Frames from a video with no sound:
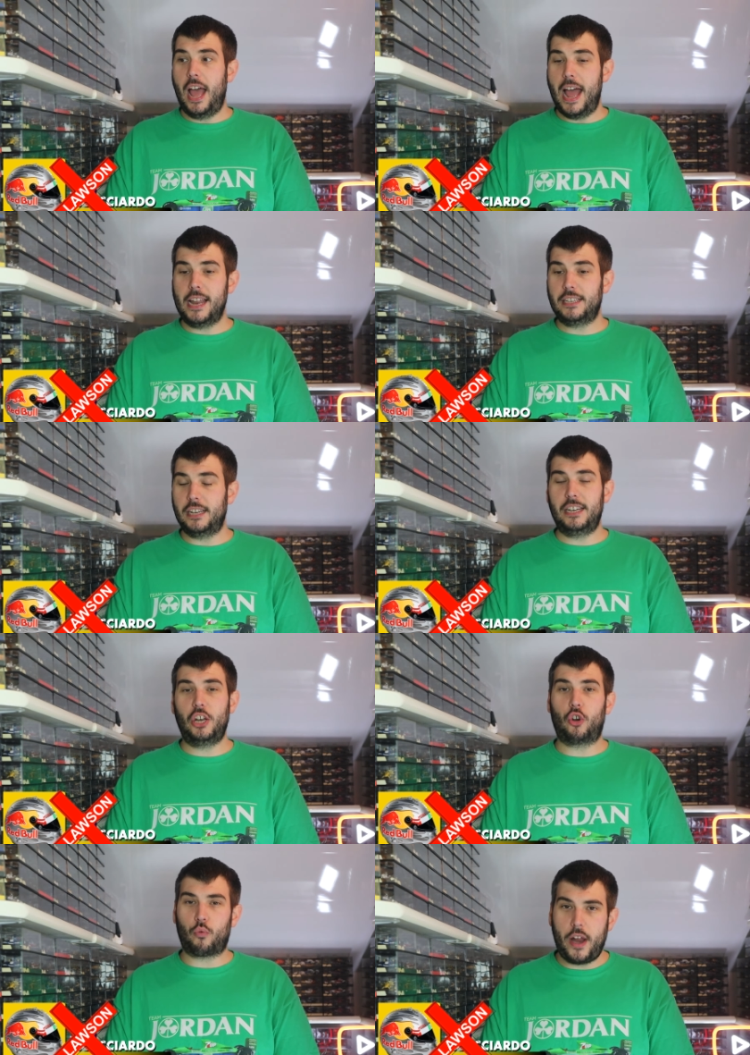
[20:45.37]
and
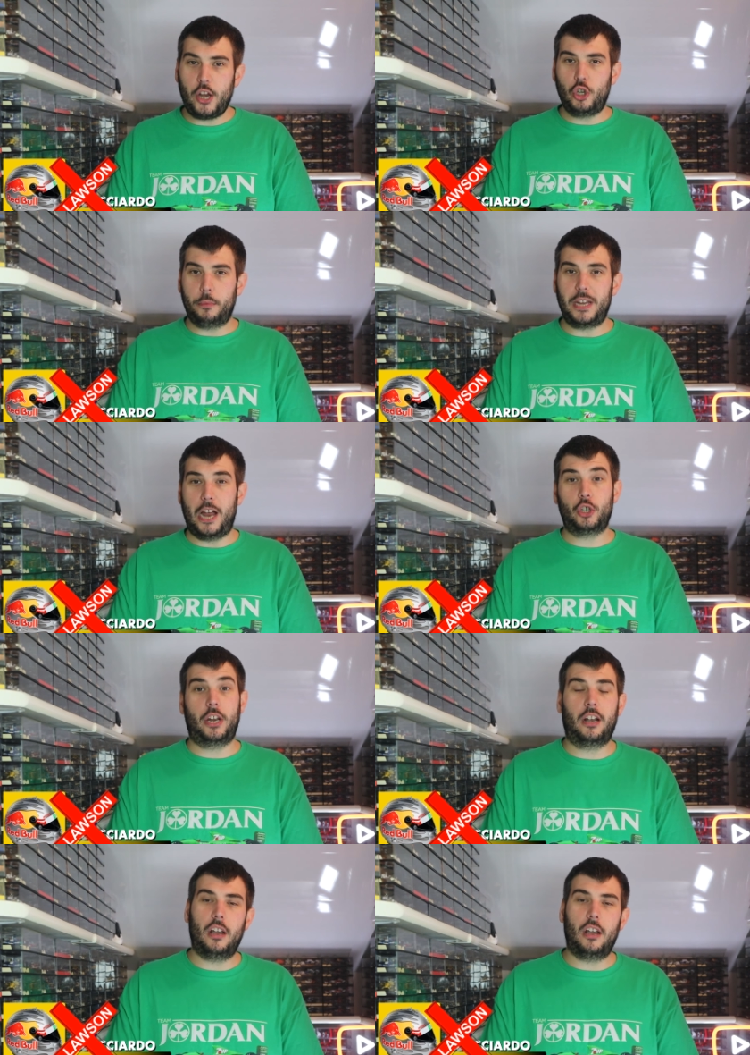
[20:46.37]
did a great job to actually